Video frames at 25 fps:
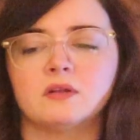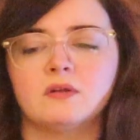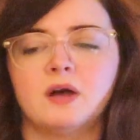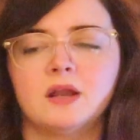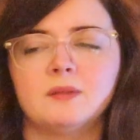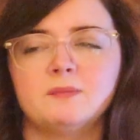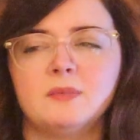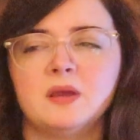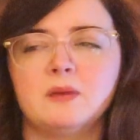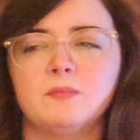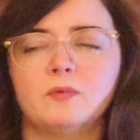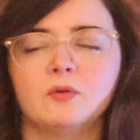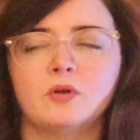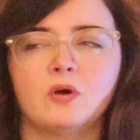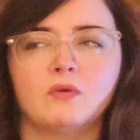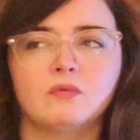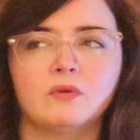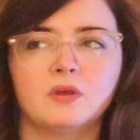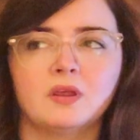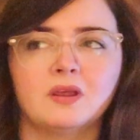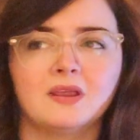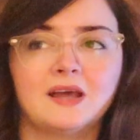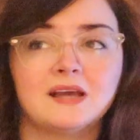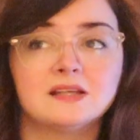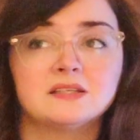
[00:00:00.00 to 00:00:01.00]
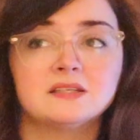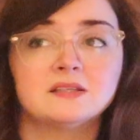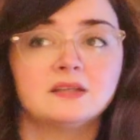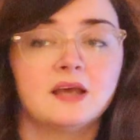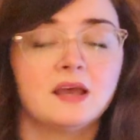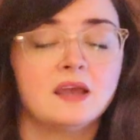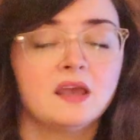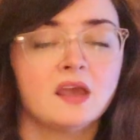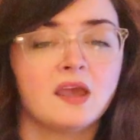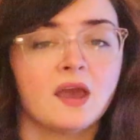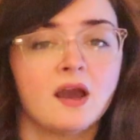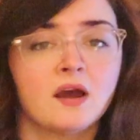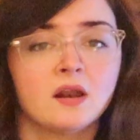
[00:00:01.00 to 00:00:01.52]
A lot of people don't really like to
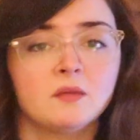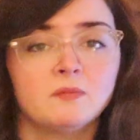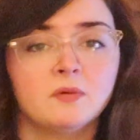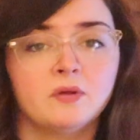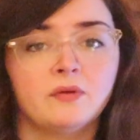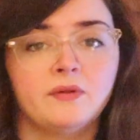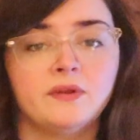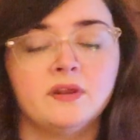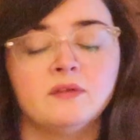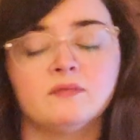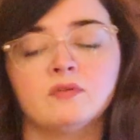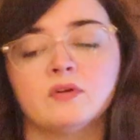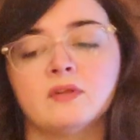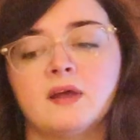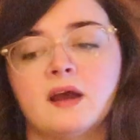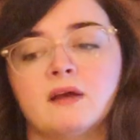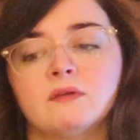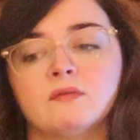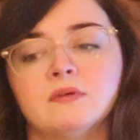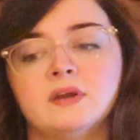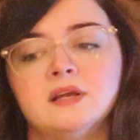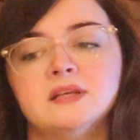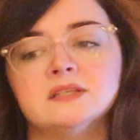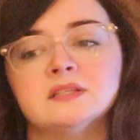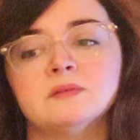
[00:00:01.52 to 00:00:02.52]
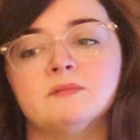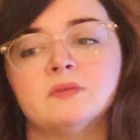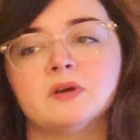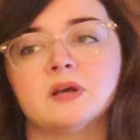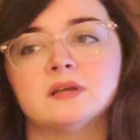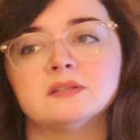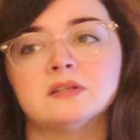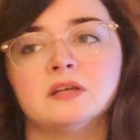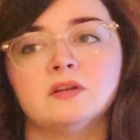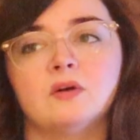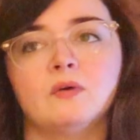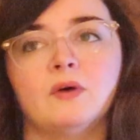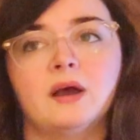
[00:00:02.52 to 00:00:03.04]
take accountability for that reason
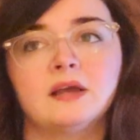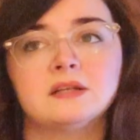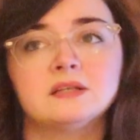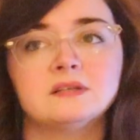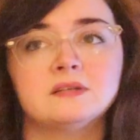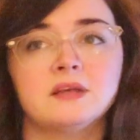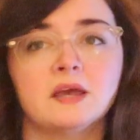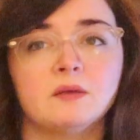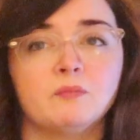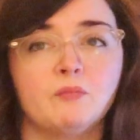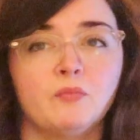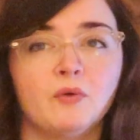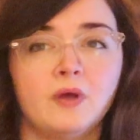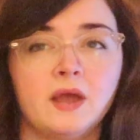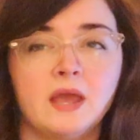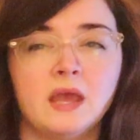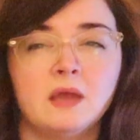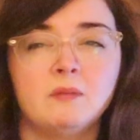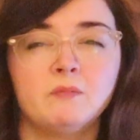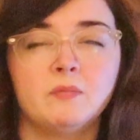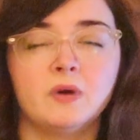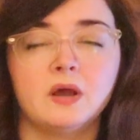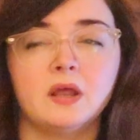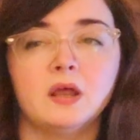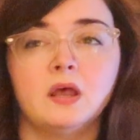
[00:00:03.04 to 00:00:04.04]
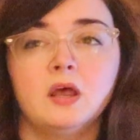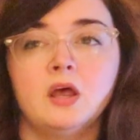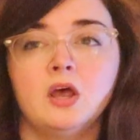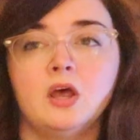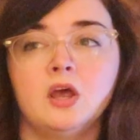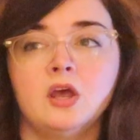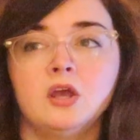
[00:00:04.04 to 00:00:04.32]
because they don't like to take blame, but